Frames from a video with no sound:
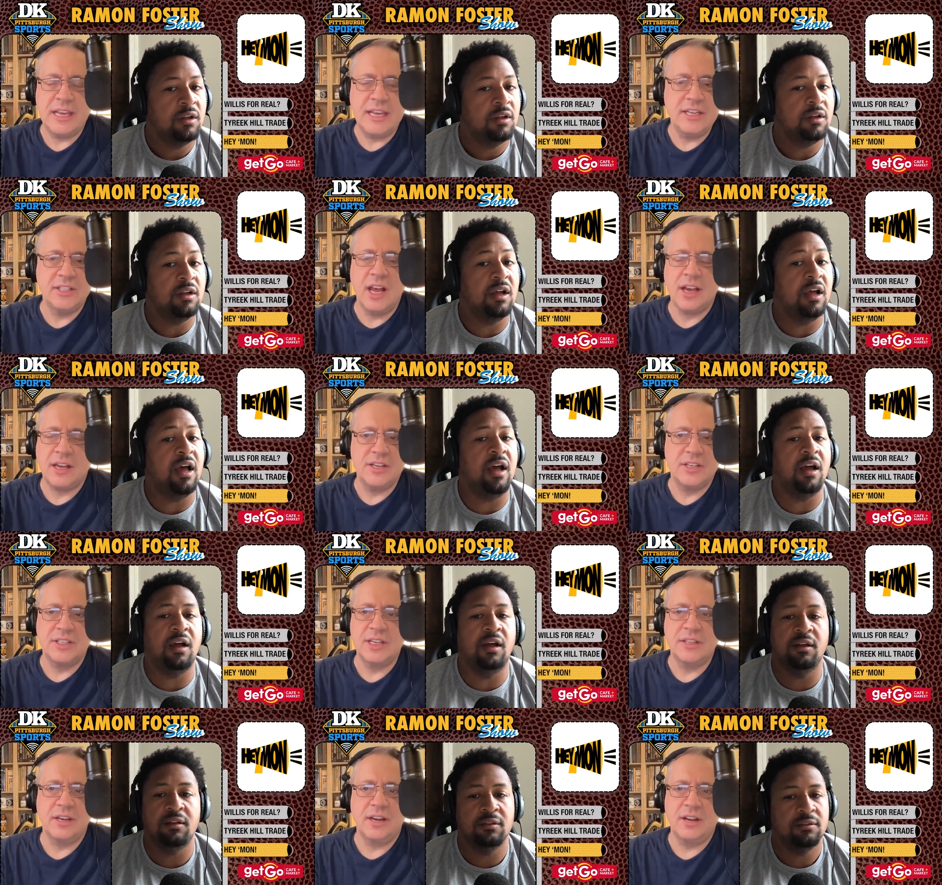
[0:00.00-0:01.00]
Speaker 1: he's not going to
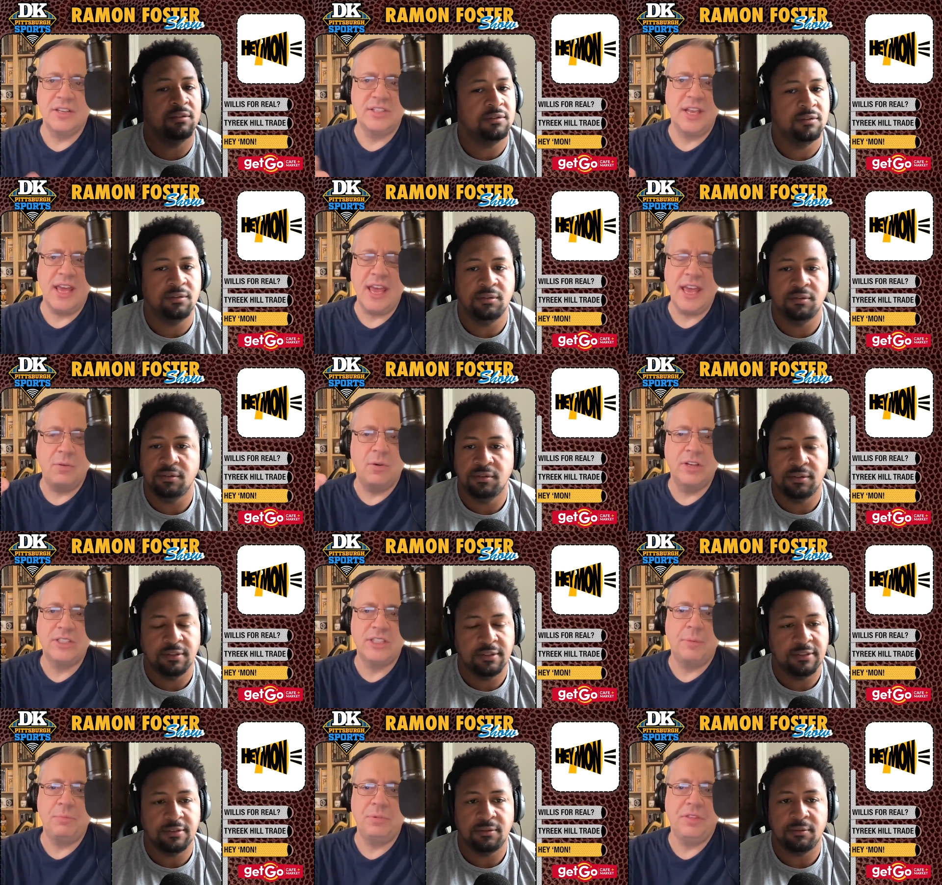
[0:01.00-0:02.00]
sit there and say hey
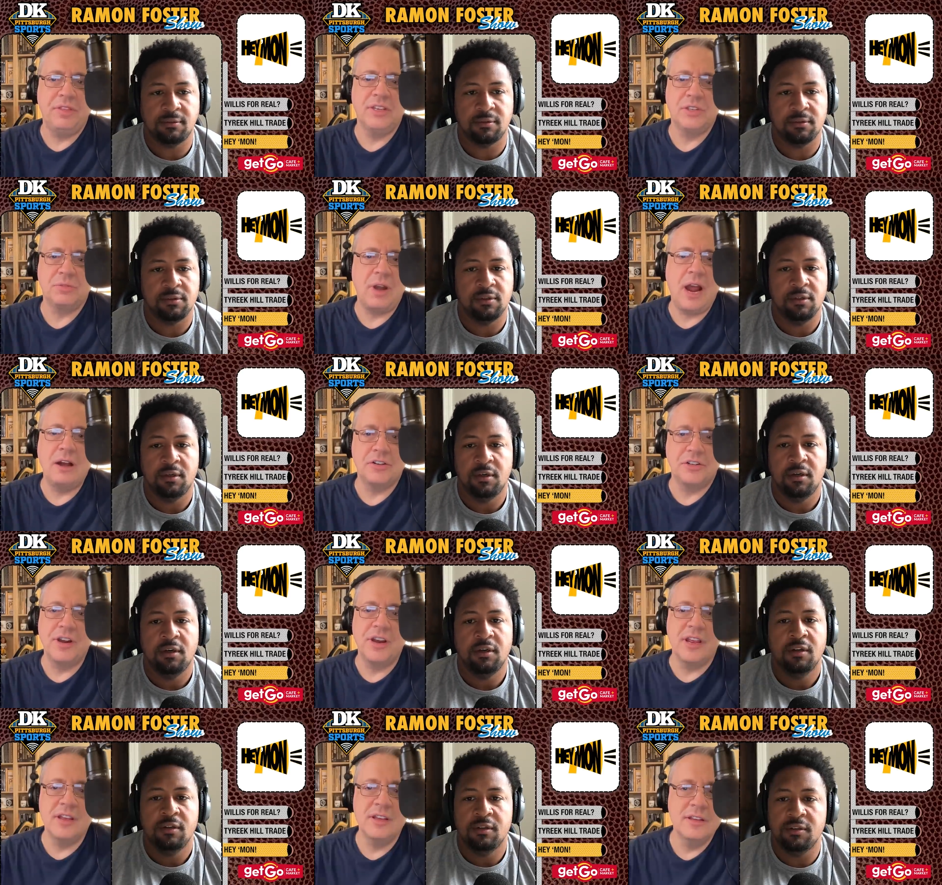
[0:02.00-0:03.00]
what's up with this route
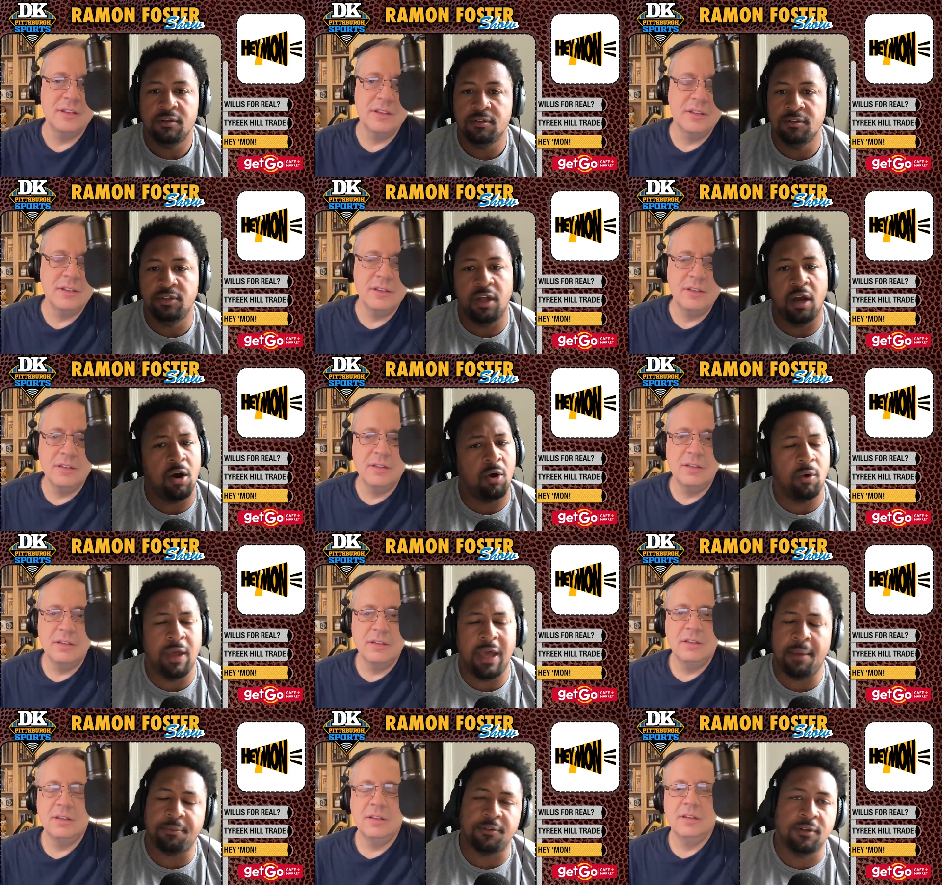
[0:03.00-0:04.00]
tree
Speaker 2: no
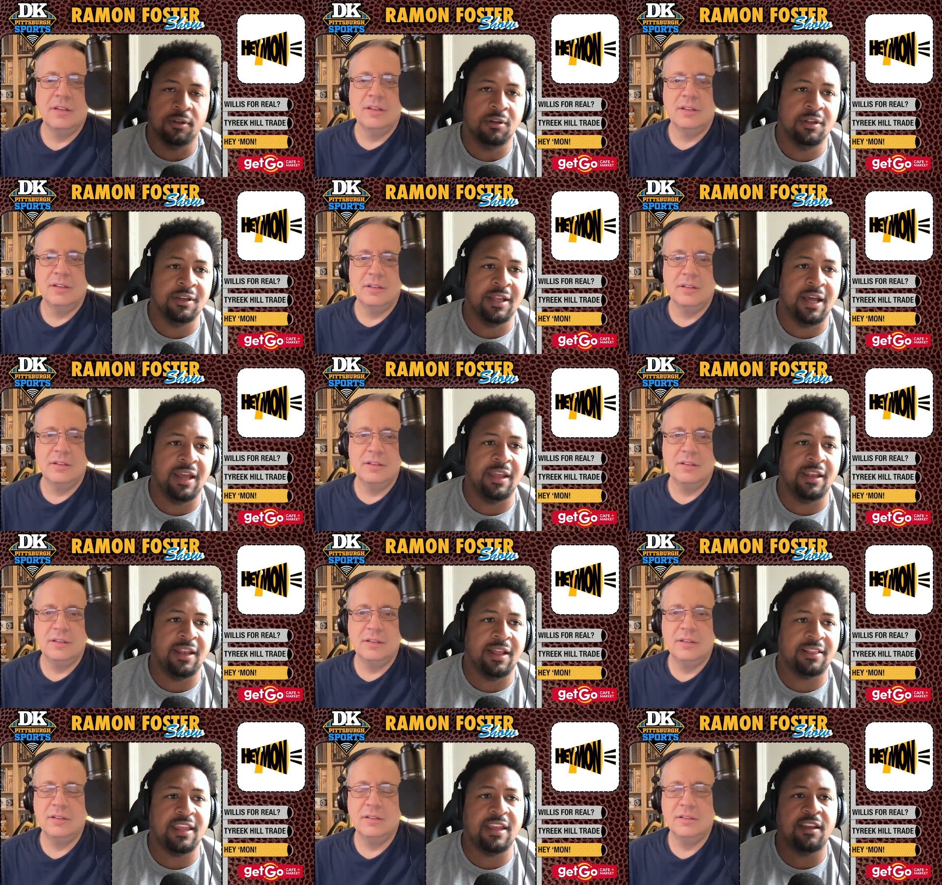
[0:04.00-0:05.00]
absolutely not
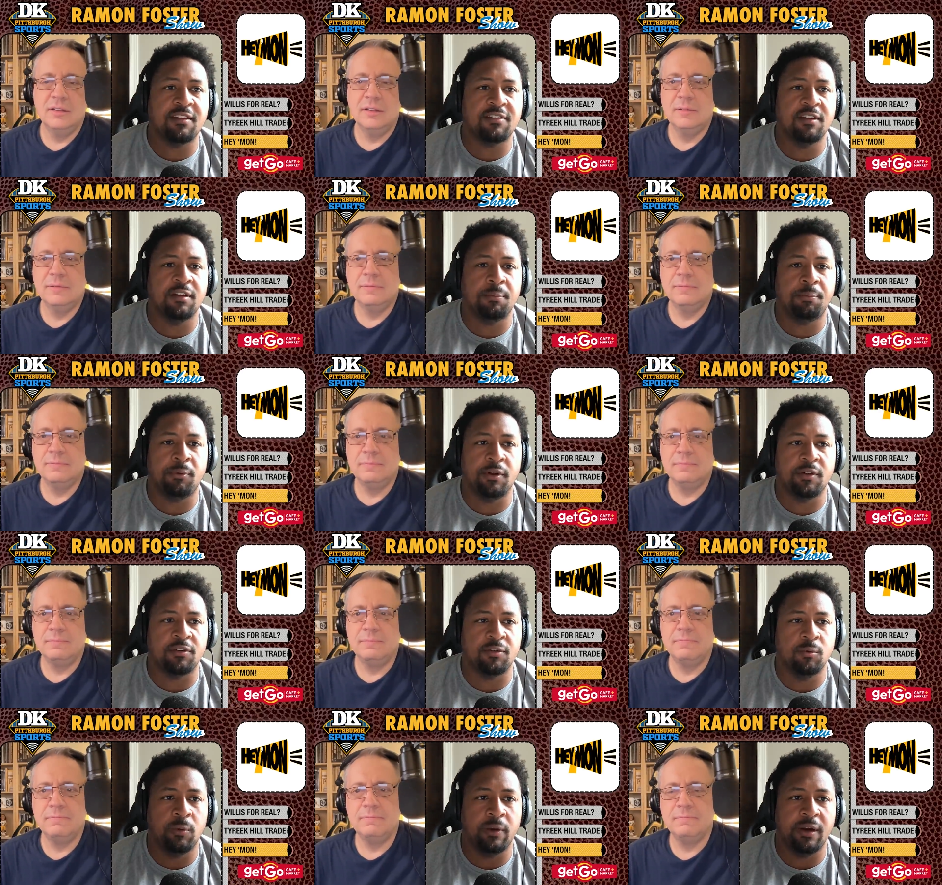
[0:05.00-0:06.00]
and i think it's to the
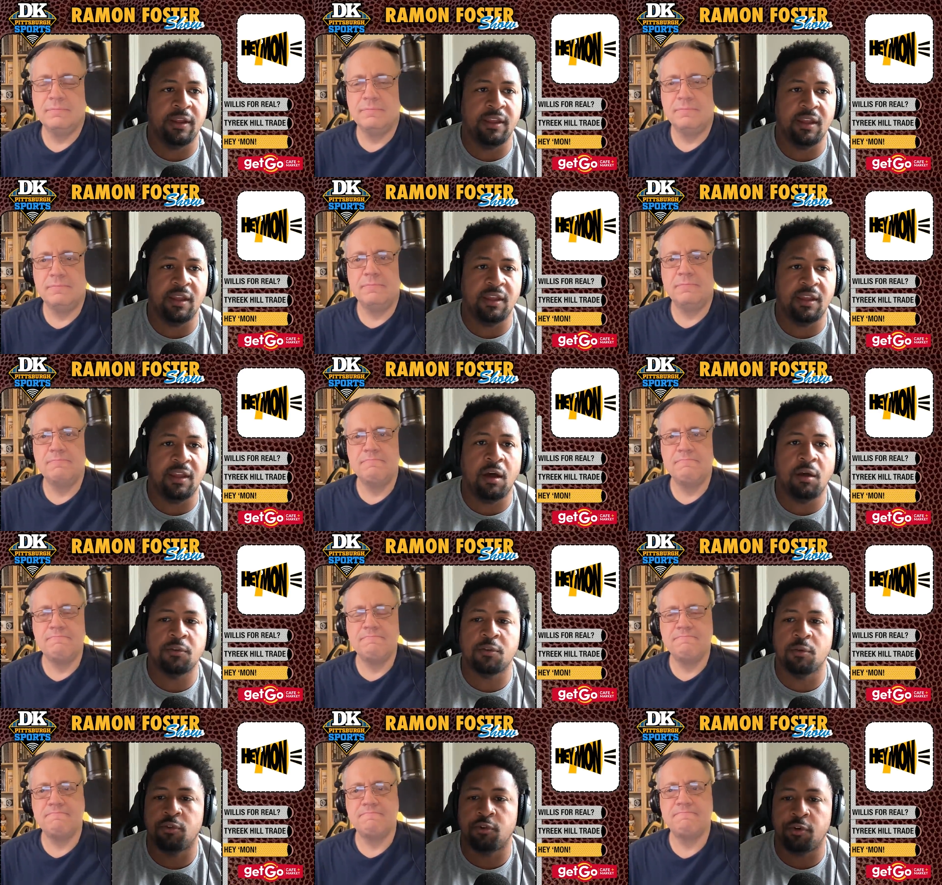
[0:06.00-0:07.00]
point to where he he
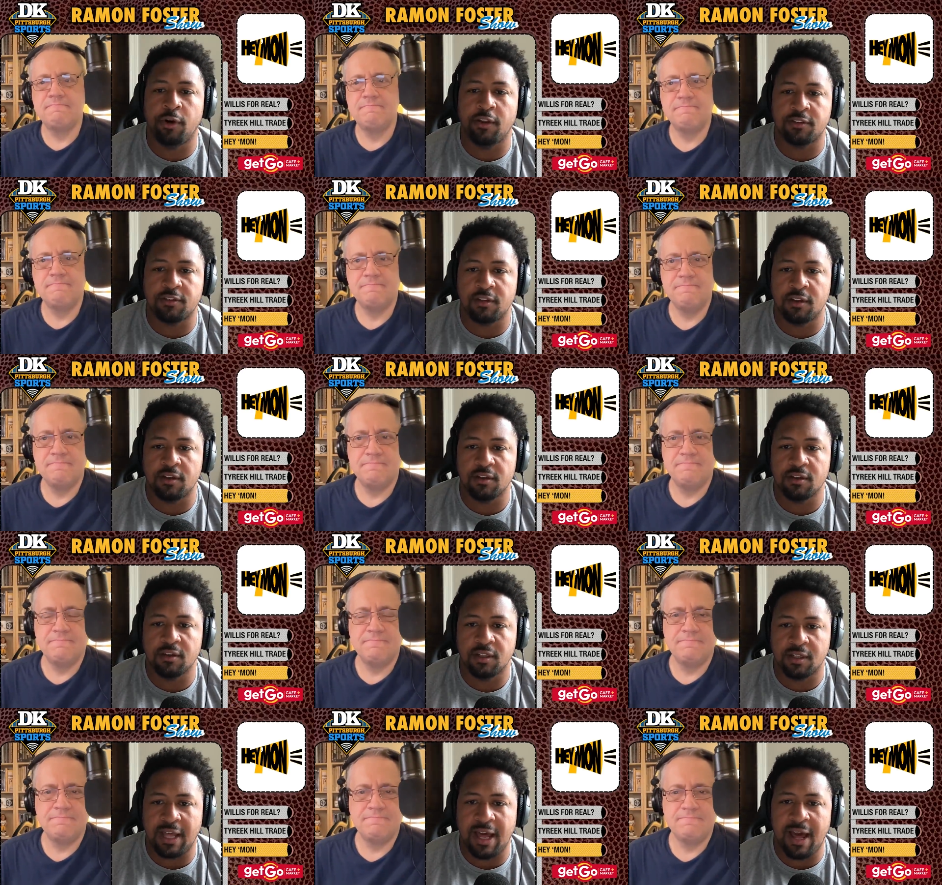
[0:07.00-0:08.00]
also trusted
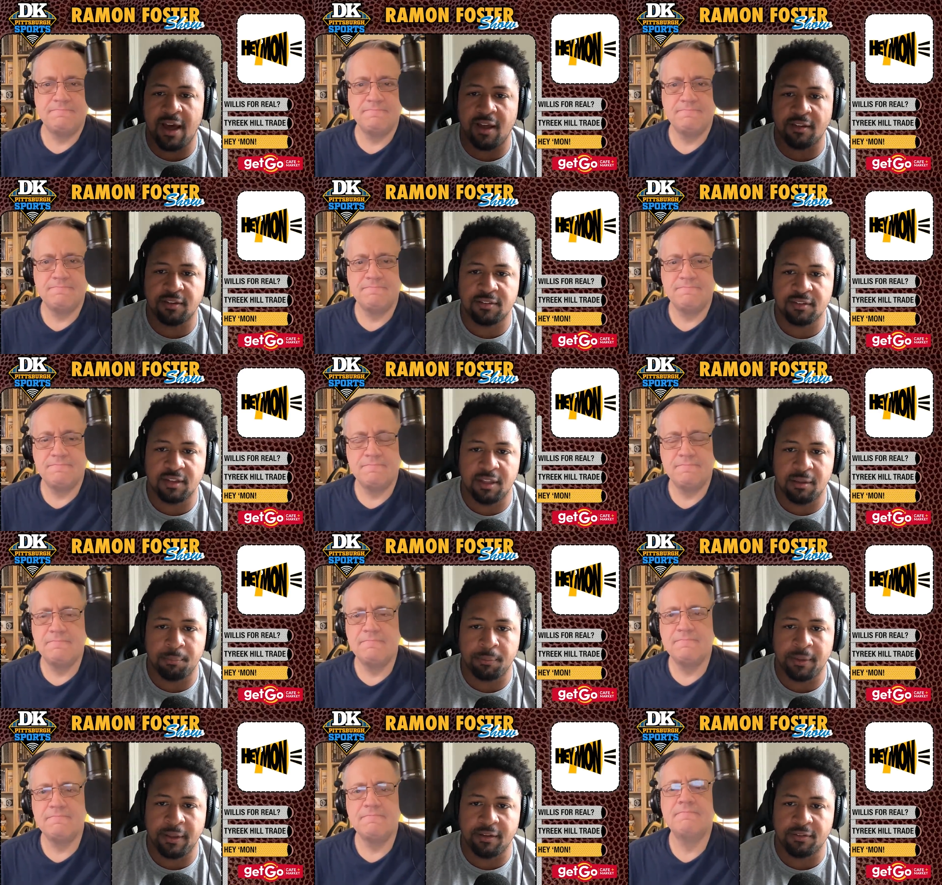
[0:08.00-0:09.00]
the guys
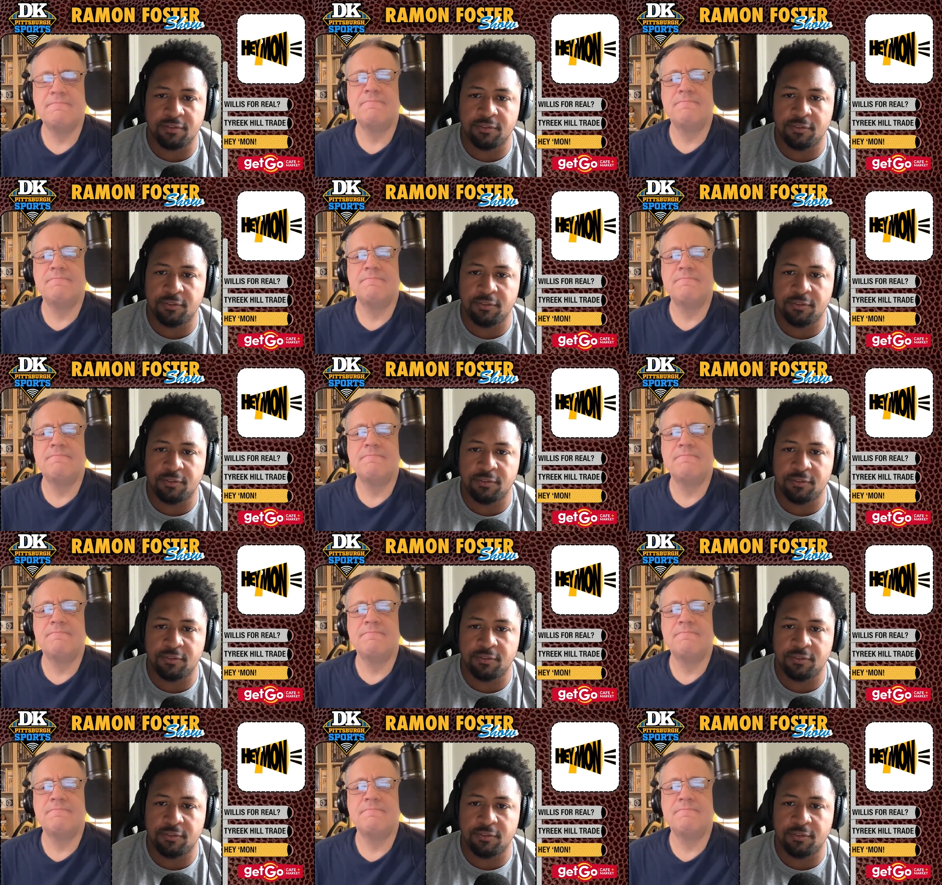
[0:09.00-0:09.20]
in place